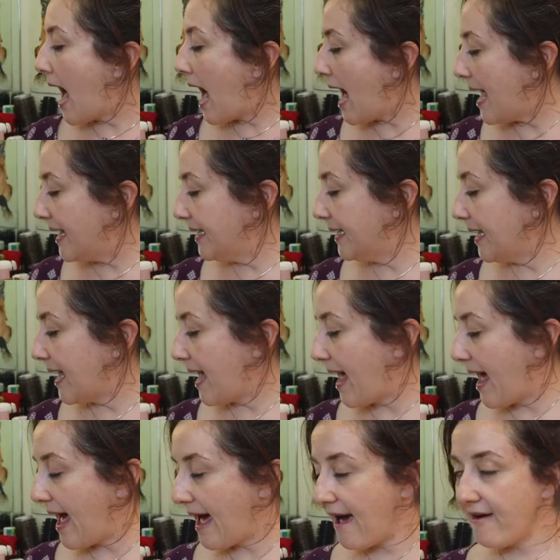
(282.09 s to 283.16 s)
I
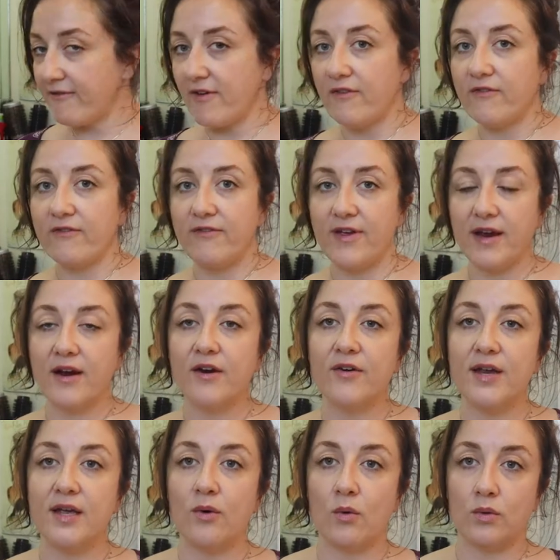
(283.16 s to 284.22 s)
have
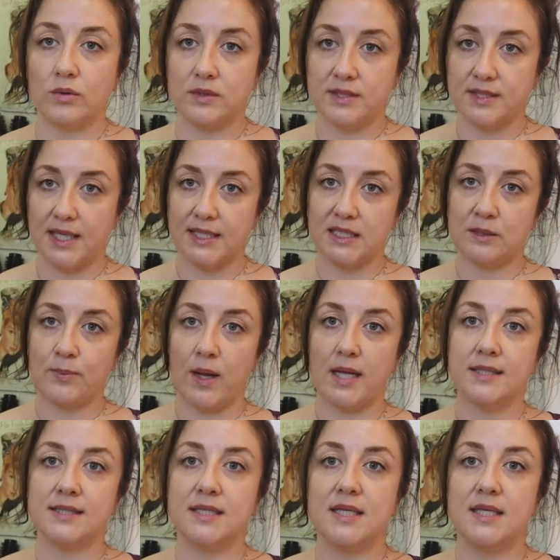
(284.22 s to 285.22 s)
very old sunspots.